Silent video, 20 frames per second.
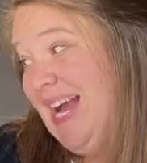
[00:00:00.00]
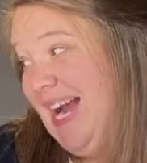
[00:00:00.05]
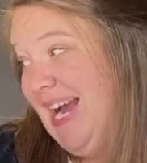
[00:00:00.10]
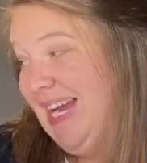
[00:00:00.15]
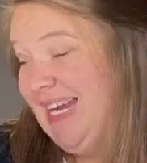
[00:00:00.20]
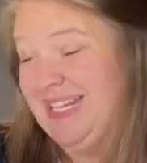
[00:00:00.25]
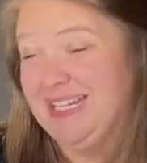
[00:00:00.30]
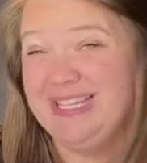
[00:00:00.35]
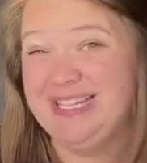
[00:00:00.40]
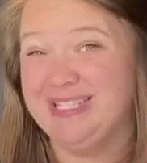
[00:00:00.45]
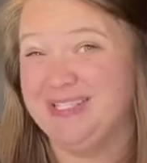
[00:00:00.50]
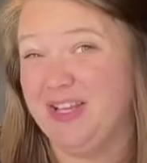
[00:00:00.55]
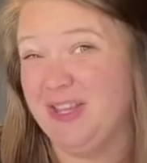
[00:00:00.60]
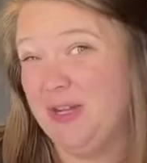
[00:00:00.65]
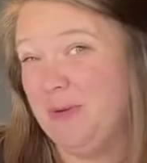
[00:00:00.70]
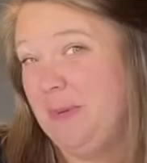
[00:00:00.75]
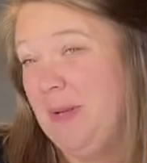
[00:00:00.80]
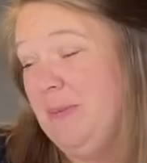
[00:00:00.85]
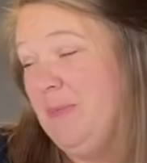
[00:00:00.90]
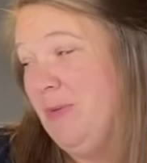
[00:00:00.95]
eyeing these
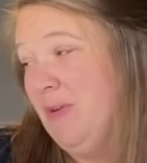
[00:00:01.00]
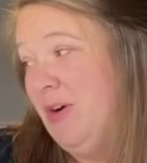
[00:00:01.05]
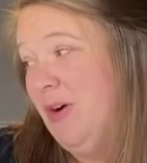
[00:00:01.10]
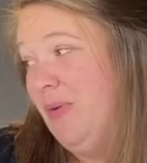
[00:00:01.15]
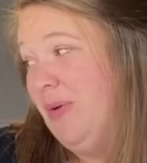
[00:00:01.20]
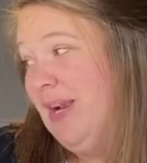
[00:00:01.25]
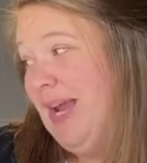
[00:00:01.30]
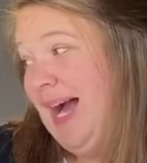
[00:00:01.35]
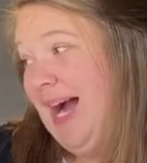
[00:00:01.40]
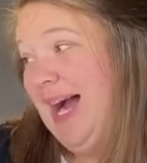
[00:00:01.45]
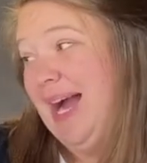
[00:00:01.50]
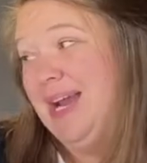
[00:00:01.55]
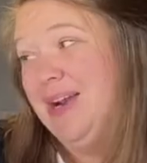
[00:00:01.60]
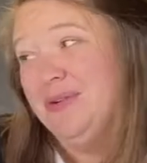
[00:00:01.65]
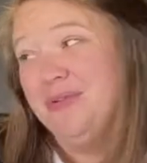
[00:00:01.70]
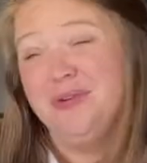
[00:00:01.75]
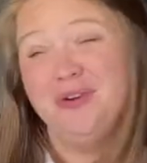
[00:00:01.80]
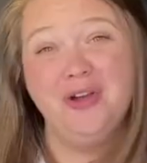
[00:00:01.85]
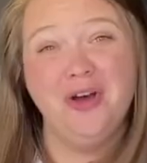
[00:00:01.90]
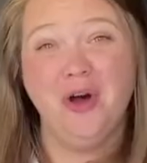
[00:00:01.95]
other people going, I
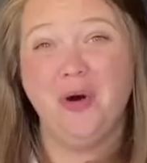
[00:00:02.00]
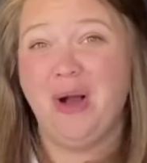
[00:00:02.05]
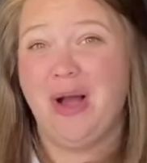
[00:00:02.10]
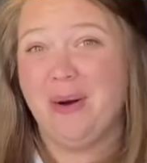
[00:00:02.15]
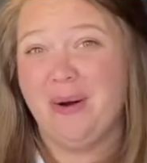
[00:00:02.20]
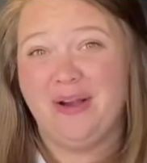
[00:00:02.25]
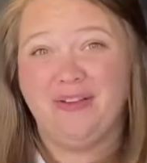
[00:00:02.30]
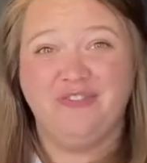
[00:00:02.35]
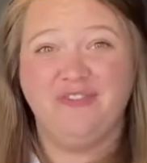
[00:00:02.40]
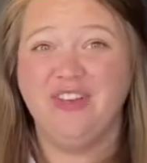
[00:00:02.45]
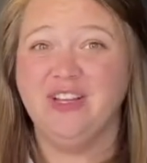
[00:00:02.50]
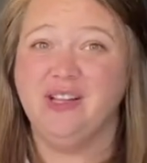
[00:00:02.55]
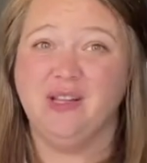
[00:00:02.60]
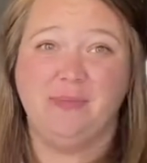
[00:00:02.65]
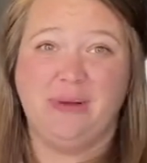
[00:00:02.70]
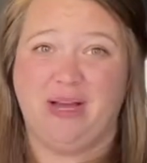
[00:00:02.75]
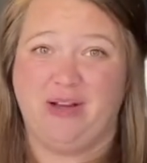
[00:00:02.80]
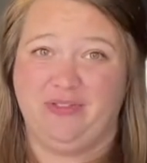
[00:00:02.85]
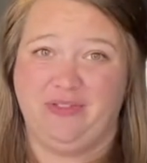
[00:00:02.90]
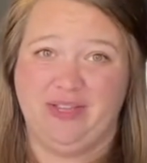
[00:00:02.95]
don't know how I feel
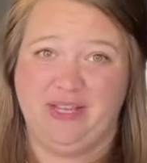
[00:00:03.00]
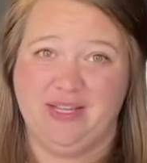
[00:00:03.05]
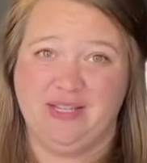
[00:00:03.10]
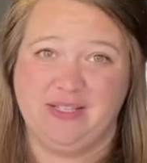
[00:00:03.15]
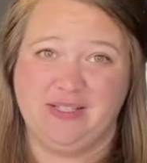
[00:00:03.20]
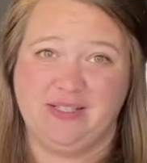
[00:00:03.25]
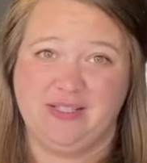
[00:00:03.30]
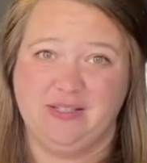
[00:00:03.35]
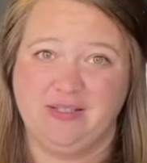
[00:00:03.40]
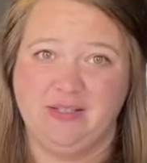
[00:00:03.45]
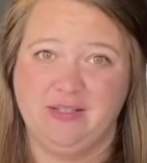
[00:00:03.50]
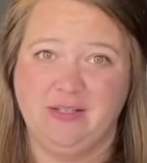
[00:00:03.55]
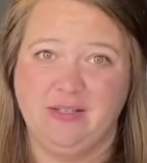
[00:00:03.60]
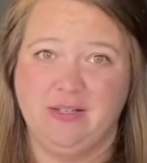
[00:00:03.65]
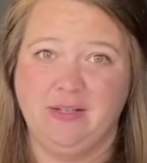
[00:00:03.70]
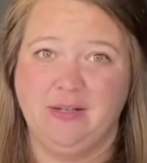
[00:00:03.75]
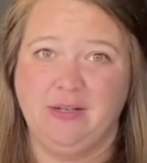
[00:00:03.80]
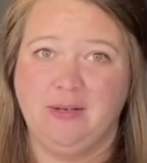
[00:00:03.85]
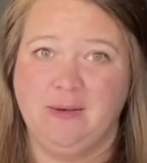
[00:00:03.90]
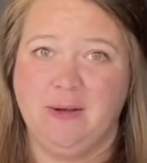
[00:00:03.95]
about this.
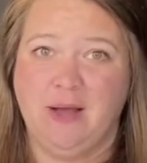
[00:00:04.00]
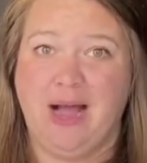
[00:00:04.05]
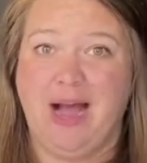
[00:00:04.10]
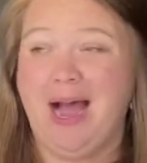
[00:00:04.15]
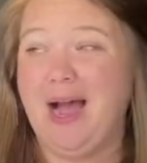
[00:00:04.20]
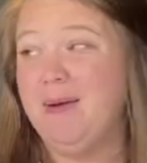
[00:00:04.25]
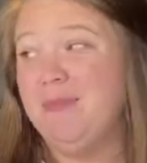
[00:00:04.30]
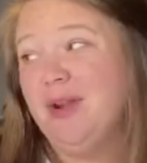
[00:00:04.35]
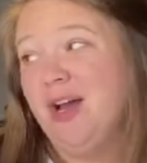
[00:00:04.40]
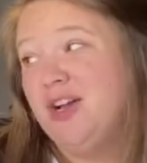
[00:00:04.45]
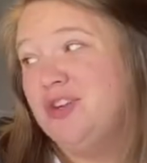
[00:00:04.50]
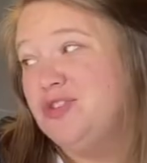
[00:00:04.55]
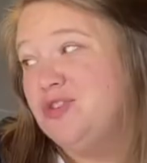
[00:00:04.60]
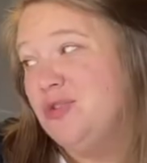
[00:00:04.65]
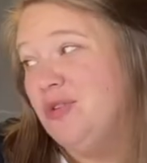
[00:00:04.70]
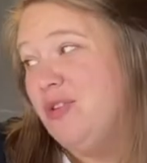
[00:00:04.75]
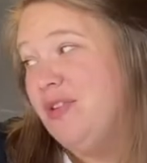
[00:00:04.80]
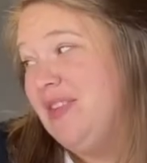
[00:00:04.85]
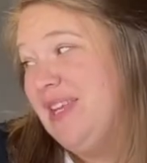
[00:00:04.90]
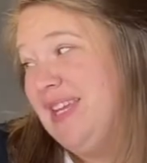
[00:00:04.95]
I'm not
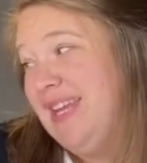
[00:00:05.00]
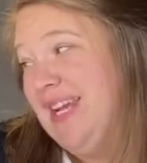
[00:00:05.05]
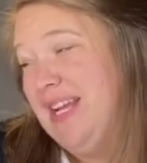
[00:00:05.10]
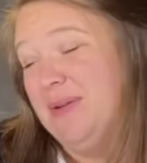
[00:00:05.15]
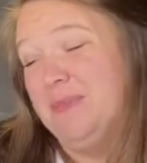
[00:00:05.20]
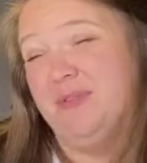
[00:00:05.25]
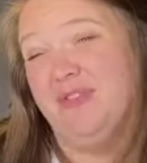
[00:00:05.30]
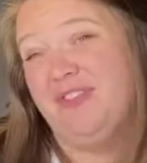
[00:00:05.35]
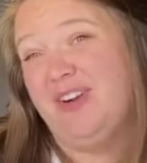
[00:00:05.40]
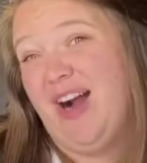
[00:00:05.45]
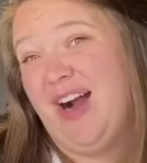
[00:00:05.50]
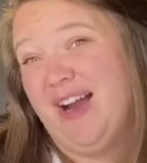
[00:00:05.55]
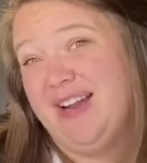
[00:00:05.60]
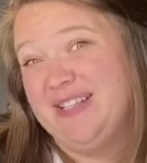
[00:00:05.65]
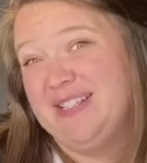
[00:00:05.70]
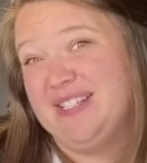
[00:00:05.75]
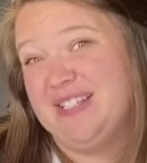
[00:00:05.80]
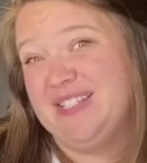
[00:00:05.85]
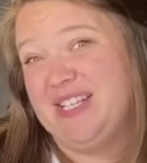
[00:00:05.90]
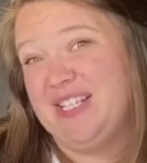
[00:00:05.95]
sure the kingdom of God
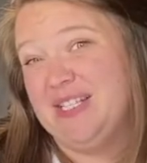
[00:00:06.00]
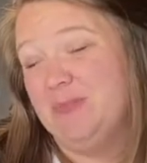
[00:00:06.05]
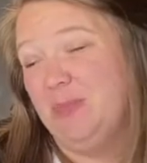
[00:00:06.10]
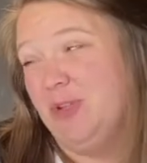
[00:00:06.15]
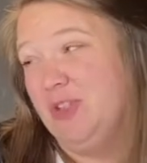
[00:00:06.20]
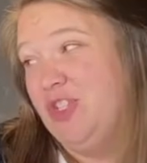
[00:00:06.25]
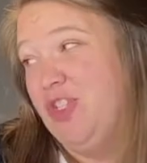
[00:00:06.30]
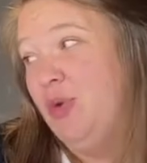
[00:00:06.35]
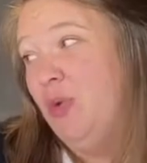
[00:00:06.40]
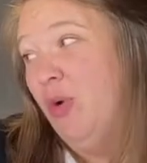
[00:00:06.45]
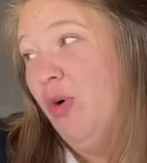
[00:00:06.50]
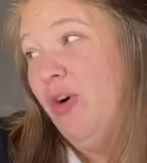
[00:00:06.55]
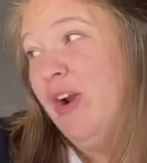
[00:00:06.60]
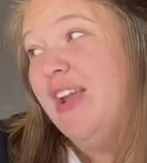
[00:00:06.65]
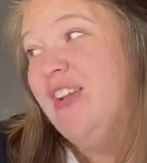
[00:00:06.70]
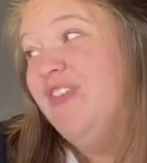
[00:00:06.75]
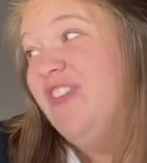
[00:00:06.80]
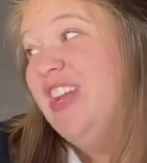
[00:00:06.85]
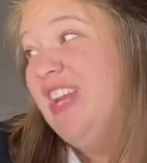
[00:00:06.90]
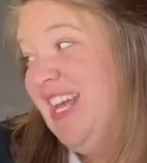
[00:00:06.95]
is accessible to you, or
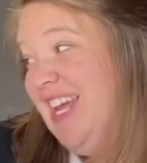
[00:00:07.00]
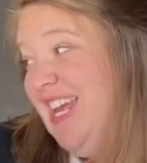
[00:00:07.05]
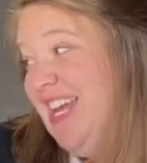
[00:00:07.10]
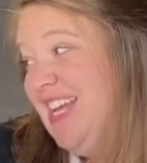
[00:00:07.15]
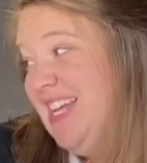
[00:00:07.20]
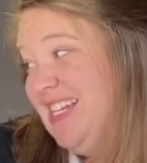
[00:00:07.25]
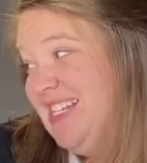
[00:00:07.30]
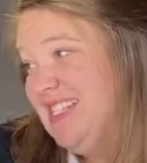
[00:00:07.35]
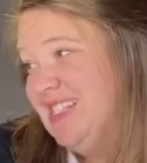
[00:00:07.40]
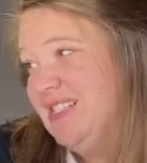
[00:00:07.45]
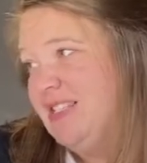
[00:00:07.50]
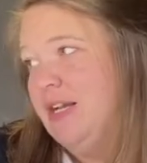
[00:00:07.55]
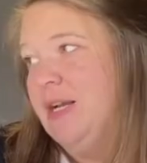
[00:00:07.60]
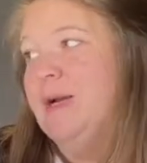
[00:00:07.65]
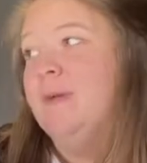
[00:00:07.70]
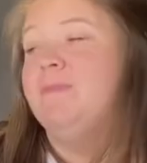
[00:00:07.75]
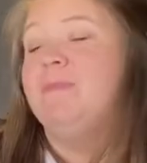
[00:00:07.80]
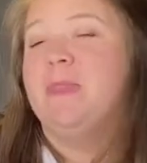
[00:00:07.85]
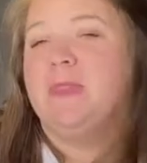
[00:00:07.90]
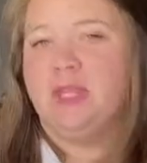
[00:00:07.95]
if it is,
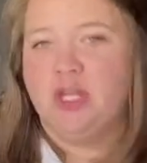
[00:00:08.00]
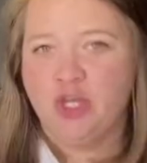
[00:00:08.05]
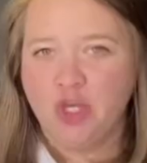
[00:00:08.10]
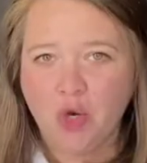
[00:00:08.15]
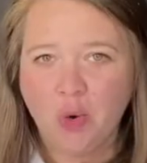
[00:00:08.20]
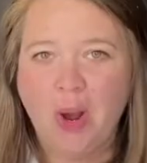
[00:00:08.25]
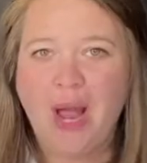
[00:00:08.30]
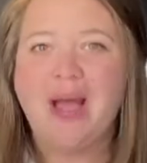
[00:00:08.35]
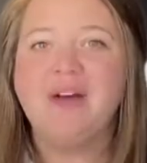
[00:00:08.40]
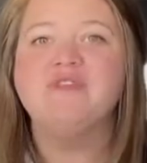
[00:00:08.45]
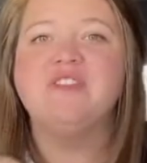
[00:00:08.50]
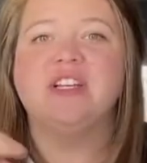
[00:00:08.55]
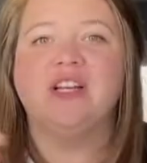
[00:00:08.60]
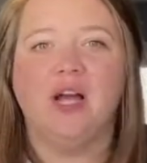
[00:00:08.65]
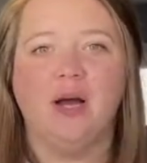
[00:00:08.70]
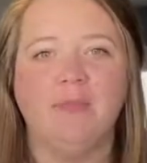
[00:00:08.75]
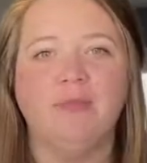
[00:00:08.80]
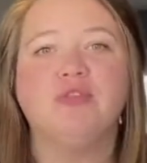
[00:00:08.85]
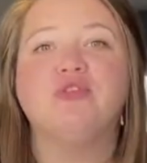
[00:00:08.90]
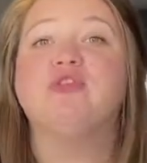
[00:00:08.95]
you have to
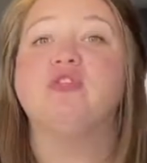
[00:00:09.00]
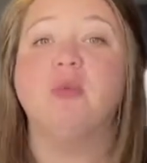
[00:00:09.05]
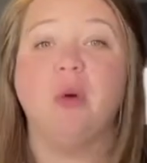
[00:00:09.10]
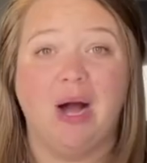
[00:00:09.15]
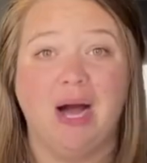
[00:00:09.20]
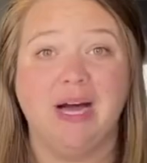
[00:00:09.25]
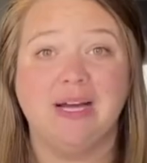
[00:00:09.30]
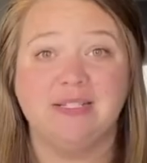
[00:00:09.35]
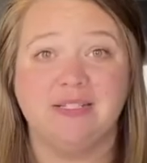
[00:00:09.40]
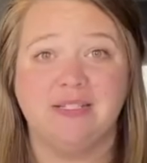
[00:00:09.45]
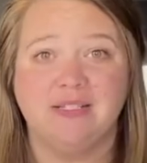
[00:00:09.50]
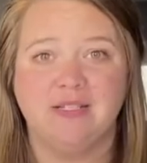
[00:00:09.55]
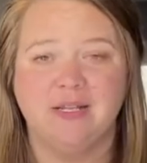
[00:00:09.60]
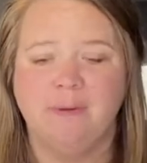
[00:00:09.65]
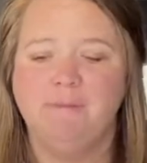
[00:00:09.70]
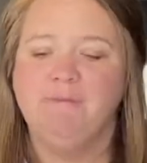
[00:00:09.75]
come through us.